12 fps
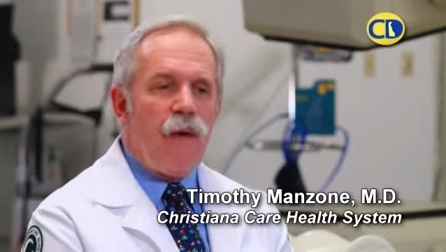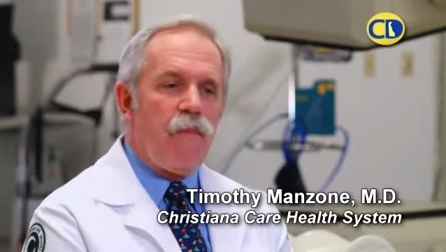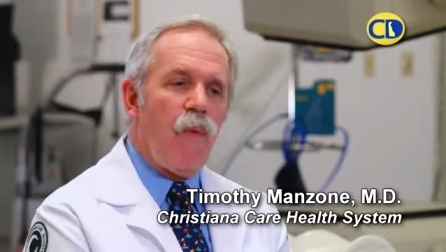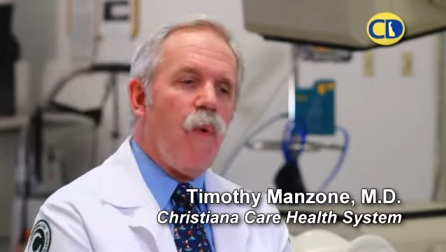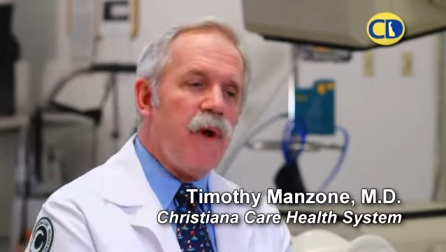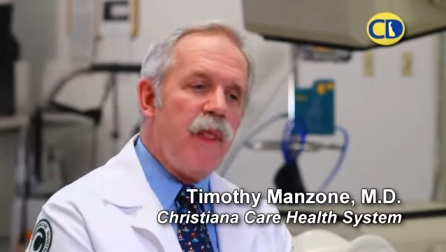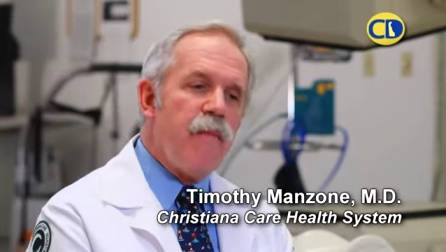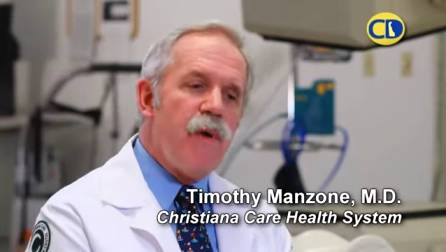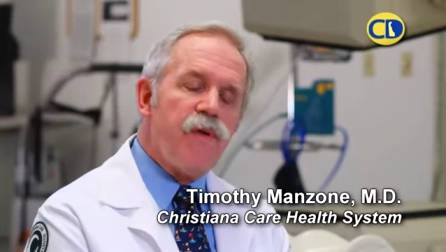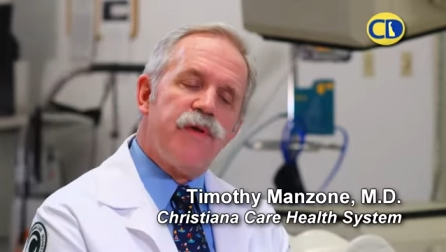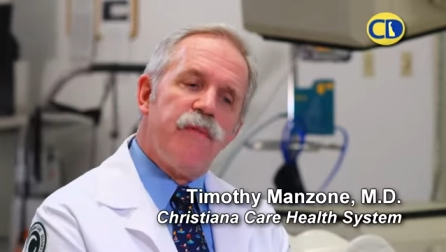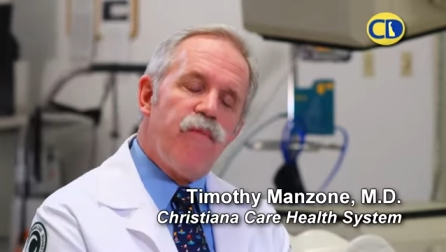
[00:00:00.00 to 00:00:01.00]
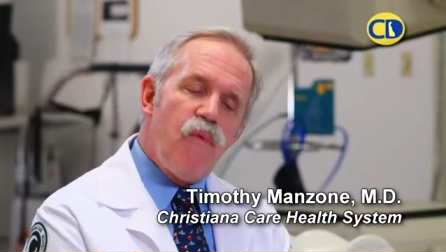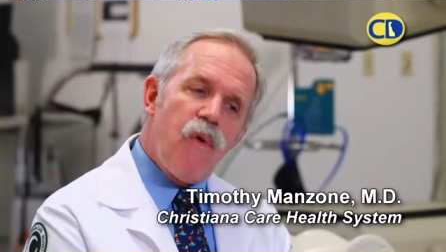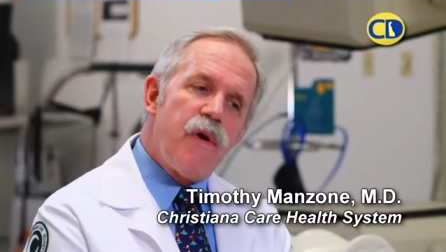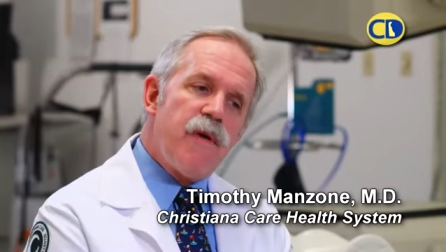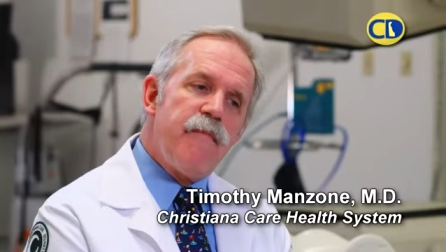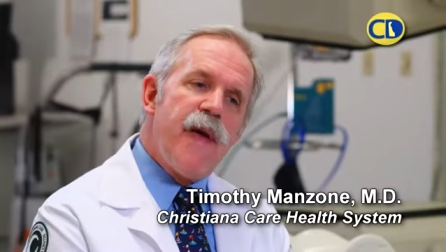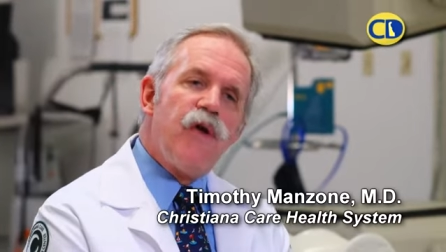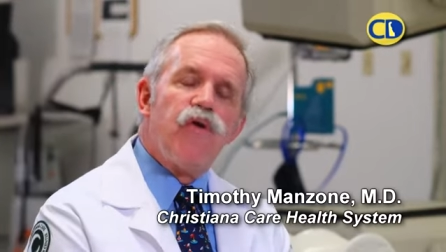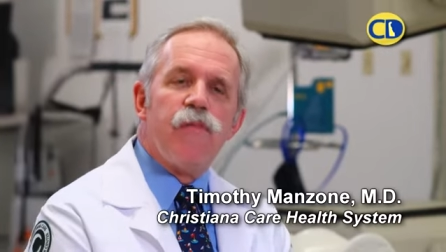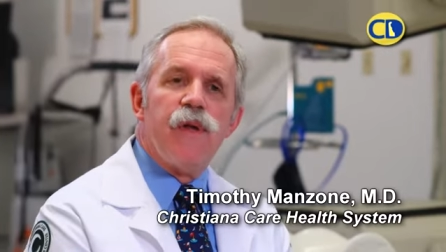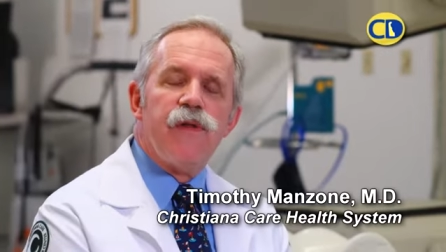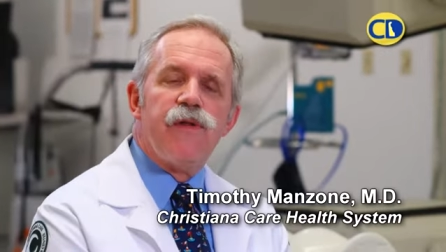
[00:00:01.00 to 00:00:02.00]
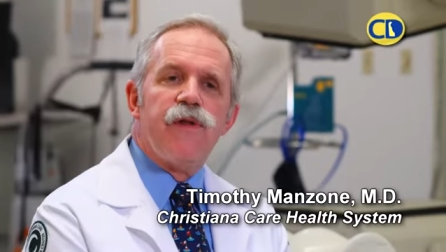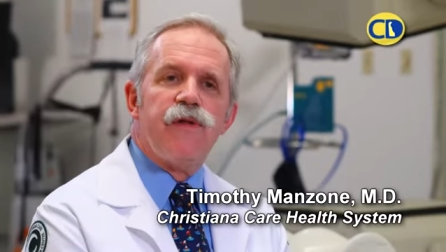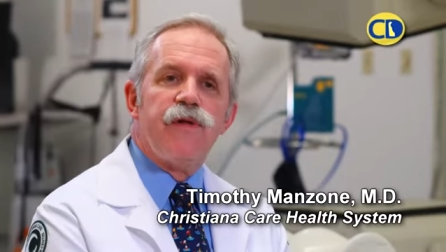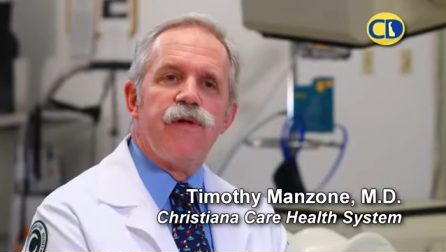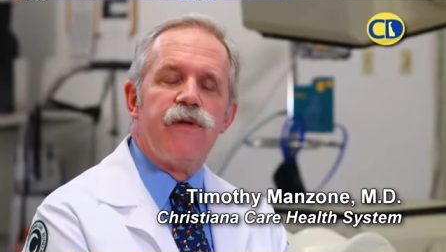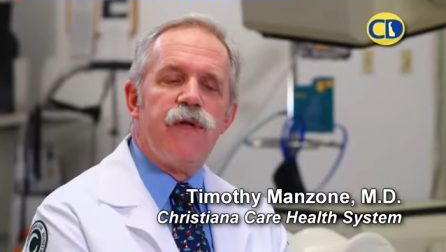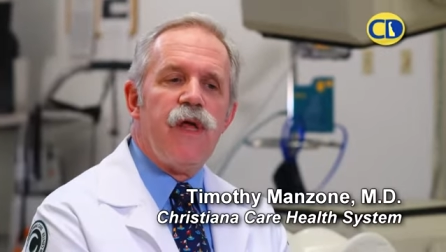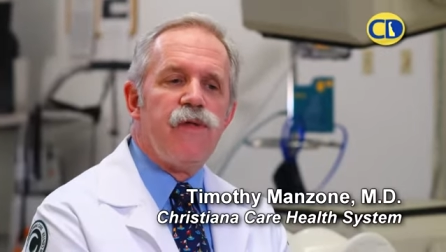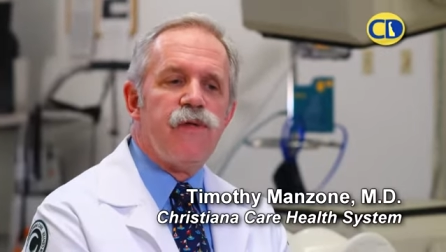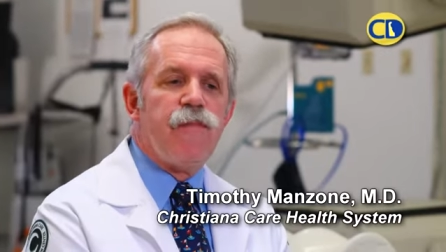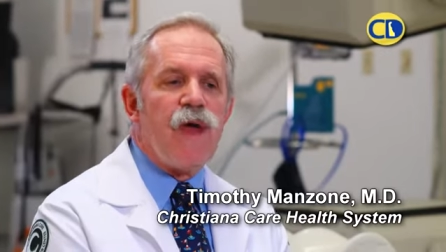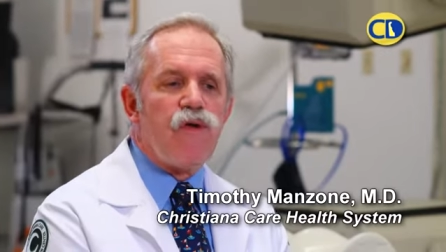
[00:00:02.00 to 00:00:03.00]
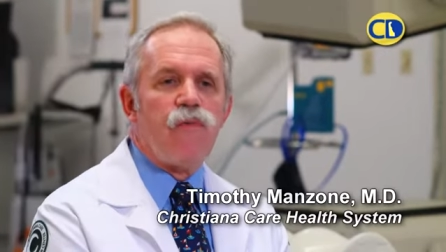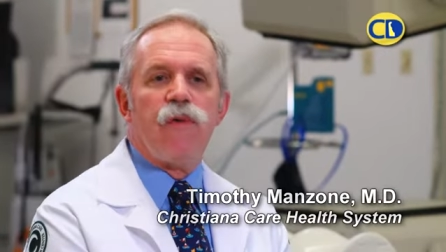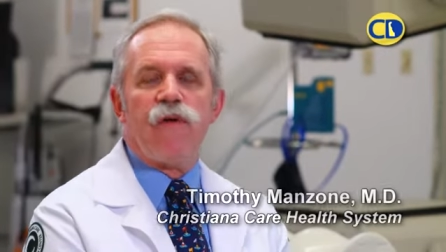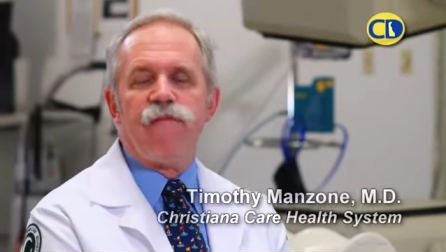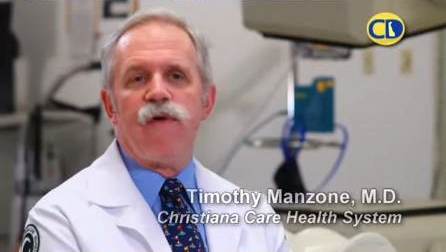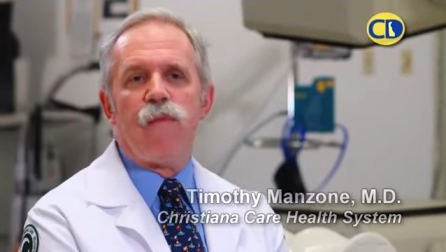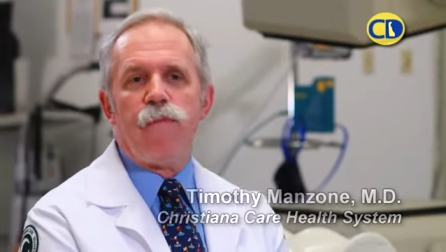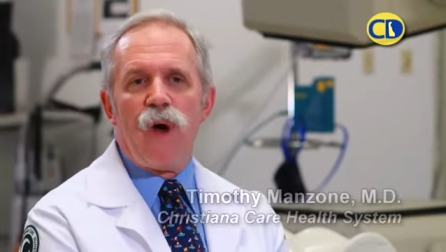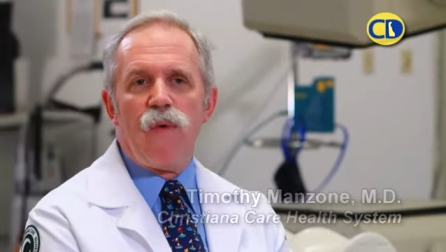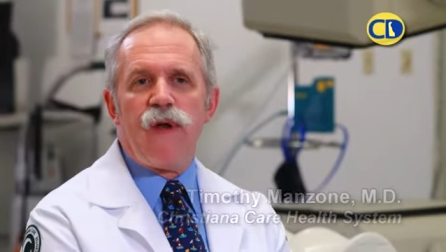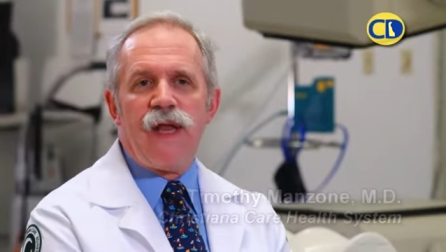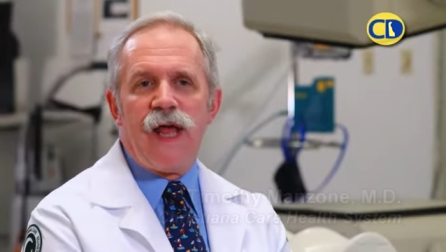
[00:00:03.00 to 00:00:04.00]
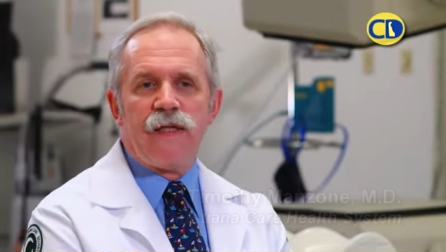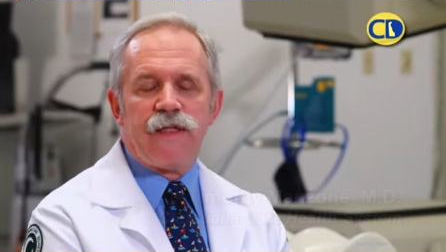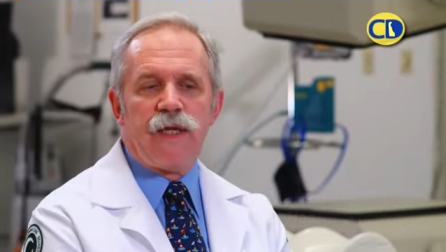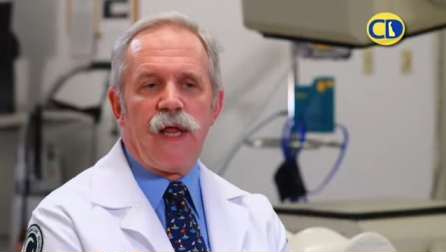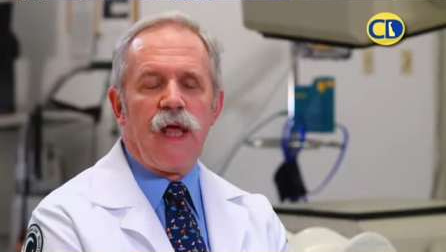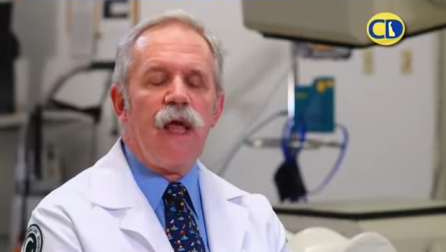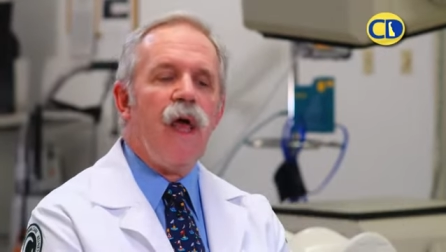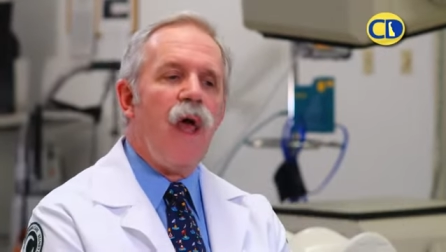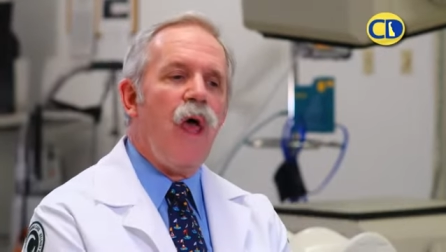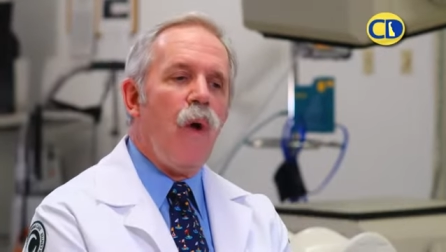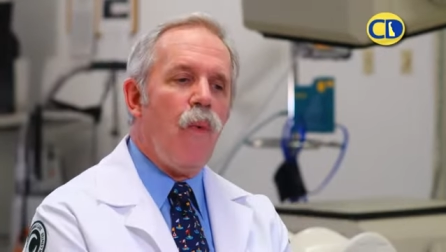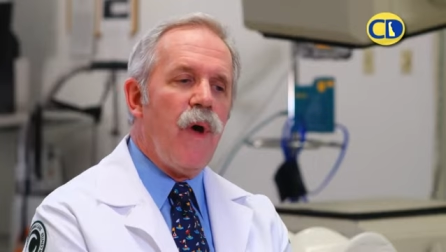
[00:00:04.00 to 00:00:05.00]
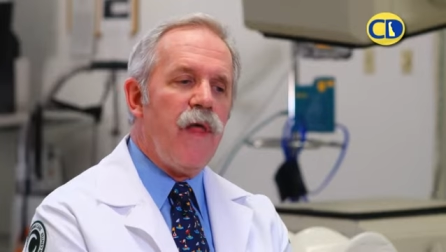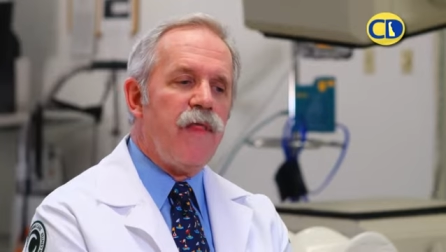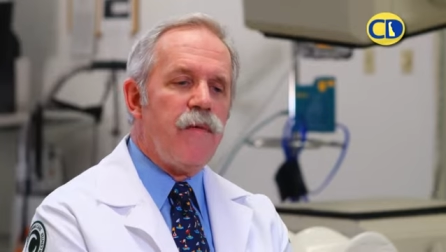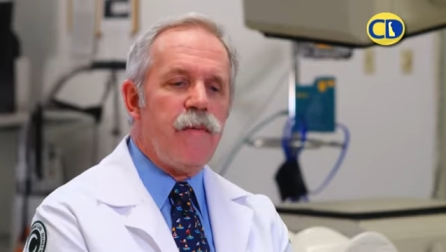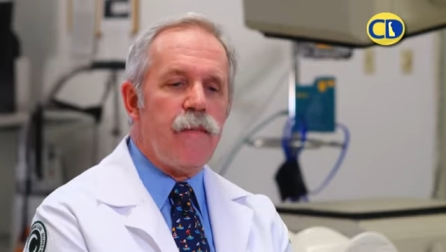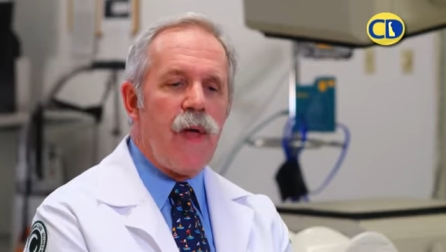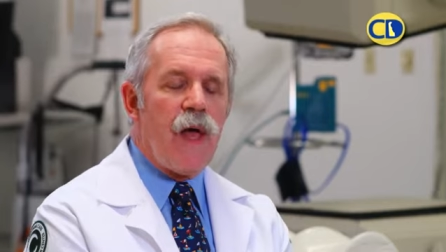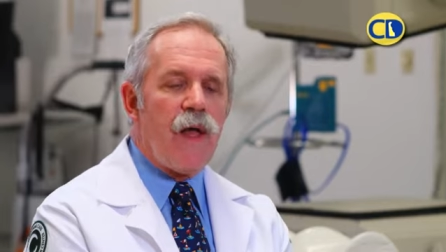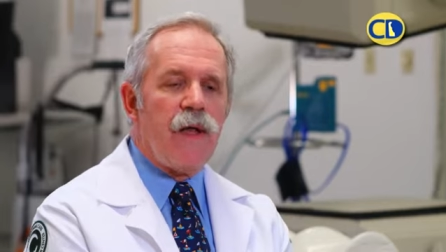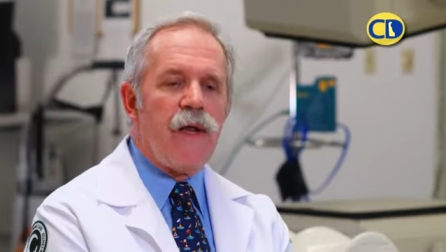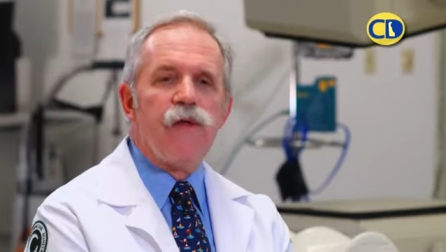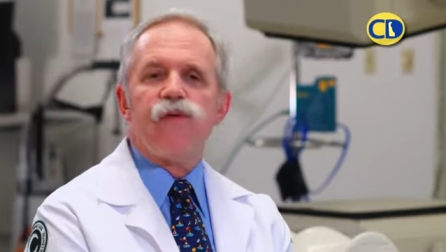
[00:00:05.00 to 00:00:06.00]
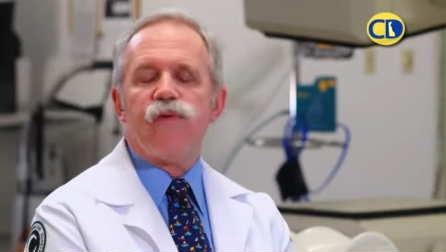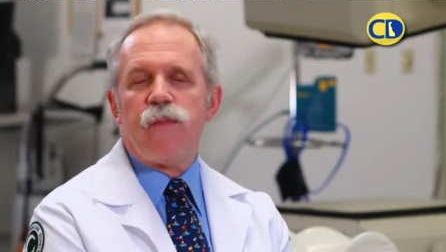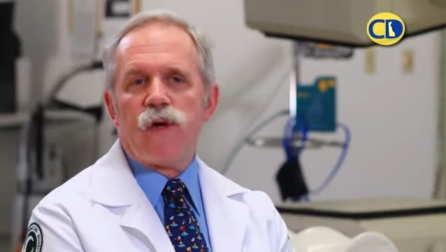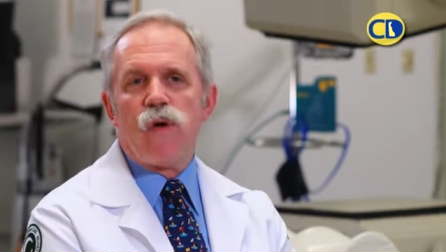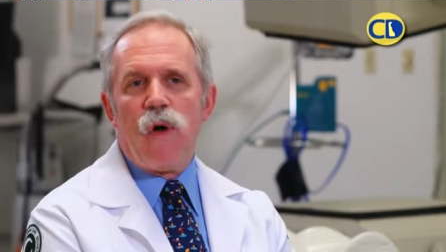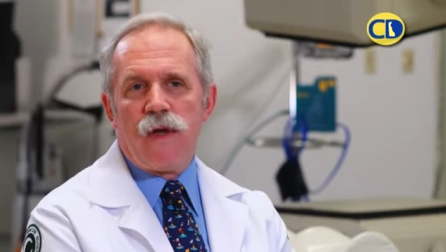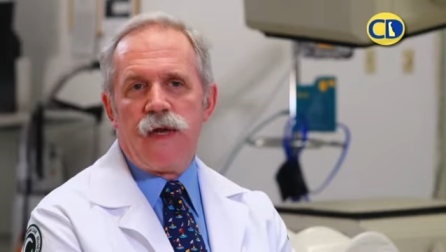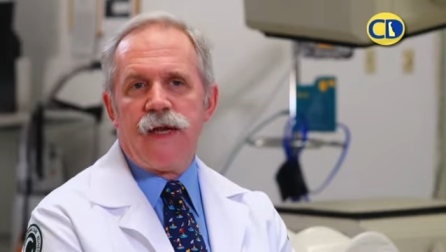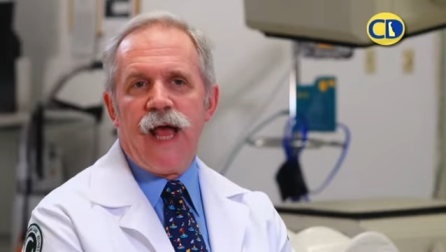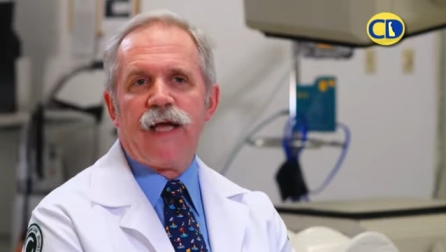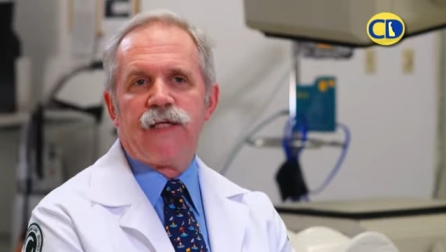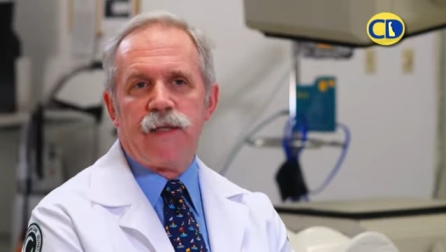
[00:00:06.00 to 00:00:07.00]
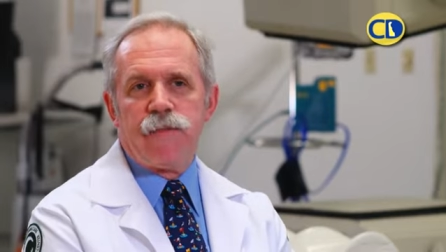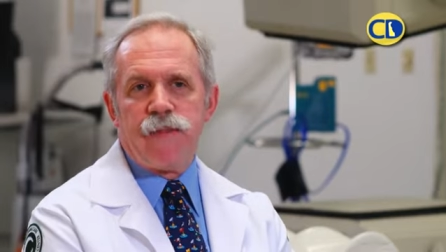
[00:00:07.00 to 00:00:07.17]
but one of the most important measurements is a measurement of their bone density with an instrument called a DEXA